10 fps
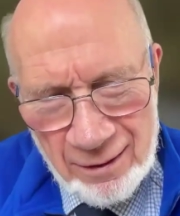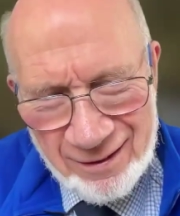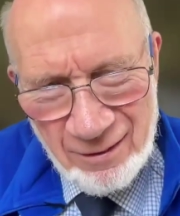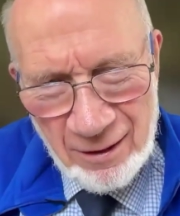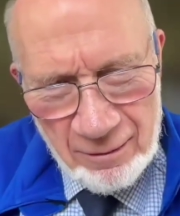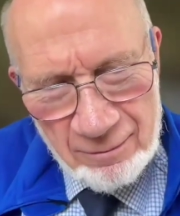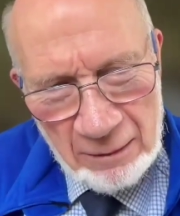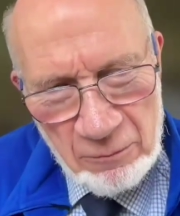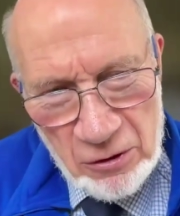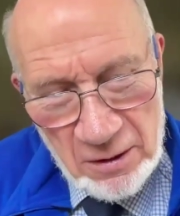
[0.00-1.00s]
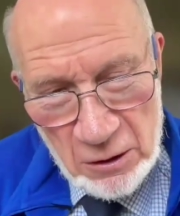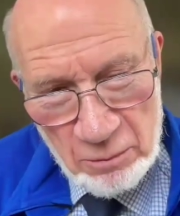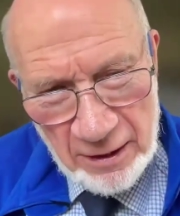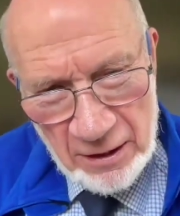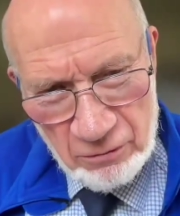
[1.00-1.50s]
Now, I'm using the
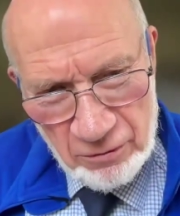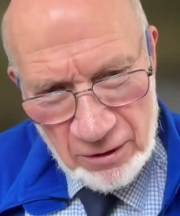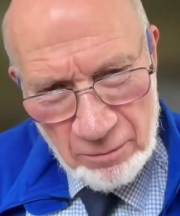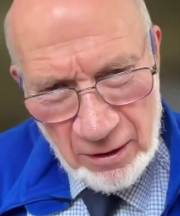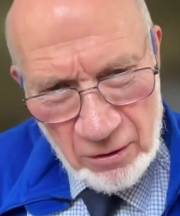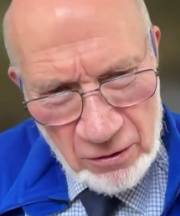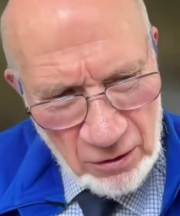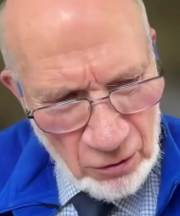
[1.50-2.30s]
Spanish word because